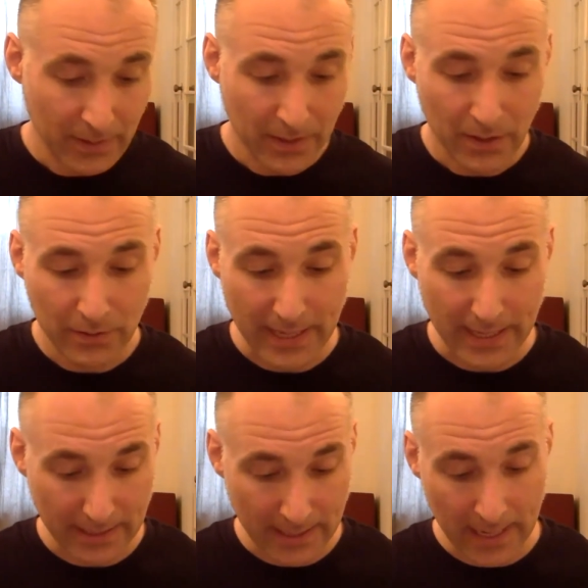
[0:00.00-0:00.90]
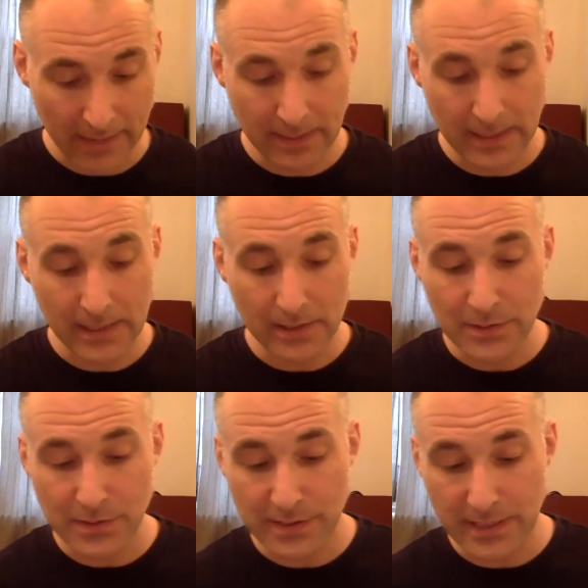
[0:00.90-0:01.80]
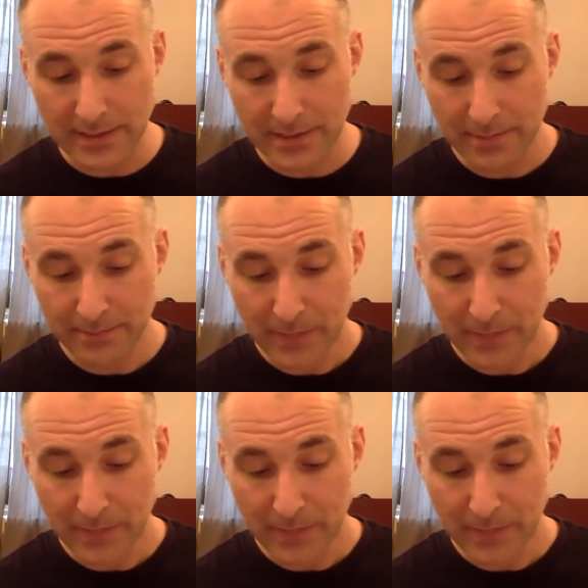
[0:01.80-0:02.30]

Okay, and then he also says